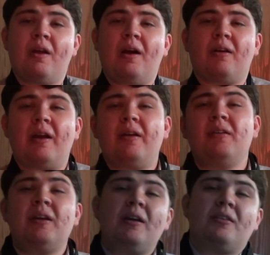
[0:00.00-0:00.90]
Okay,
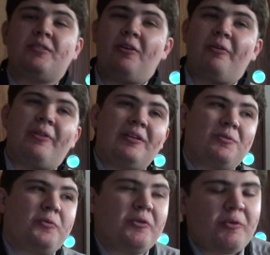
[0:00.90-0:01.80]
so that's a
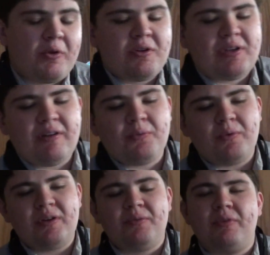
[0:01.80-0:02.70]
really weird sounding
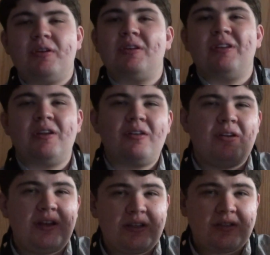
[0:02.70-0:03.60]
one, and what you can hear
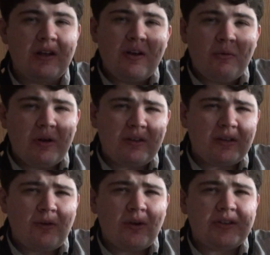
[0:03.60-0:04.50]
is one of the
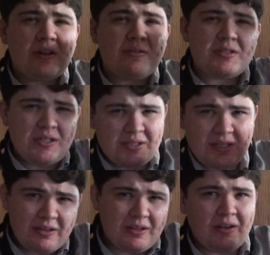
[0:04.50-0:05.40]
chord tones is
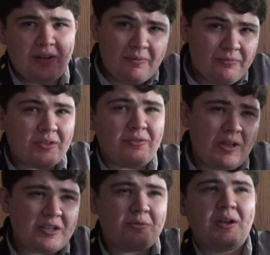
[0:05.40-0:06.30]
sitting there
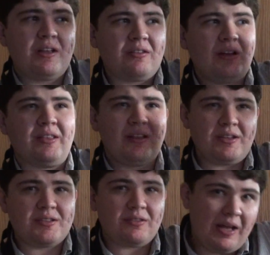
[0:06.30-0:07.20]
fluctuating like
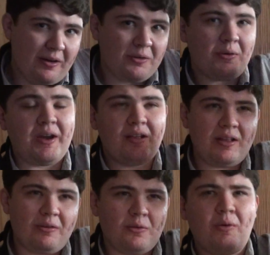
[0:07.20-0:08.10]
this, loud, quiet,
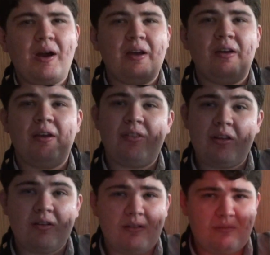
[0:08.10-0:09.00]
and
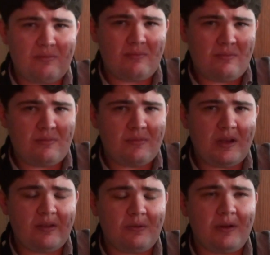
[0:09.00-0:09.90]
then the
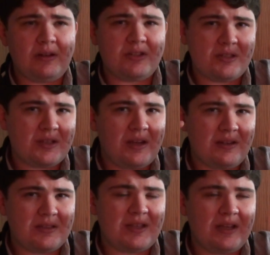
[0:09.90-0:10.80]
other one just kind
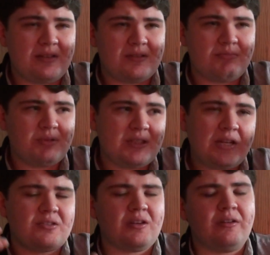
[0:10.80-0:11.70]
of stays
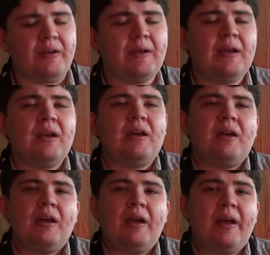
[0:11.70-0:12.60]
stationary.
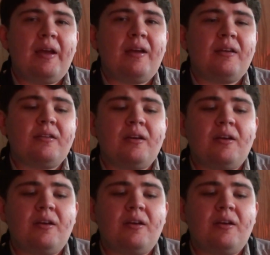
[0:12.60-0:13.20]
And